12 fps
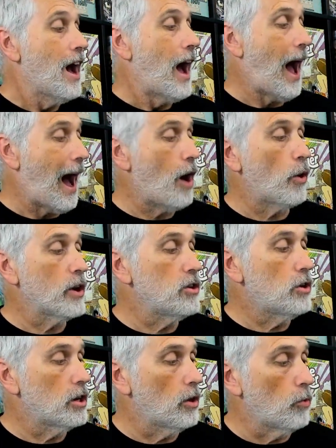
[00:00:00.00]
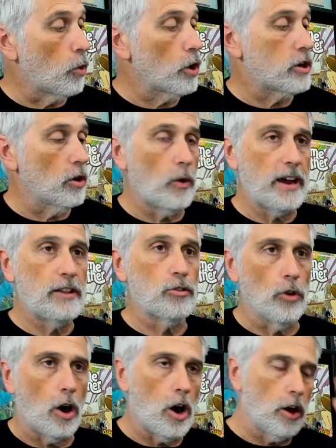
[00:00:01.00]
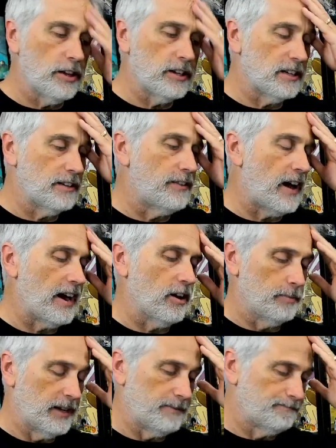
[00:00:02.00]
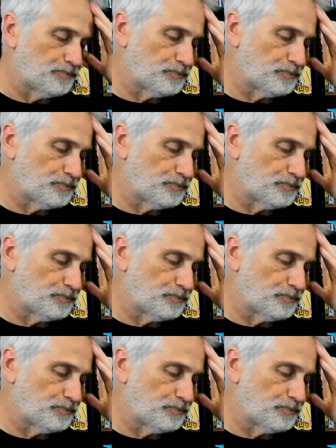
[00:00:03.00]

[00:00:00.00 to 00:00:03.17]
How are you going to work your way through all this environment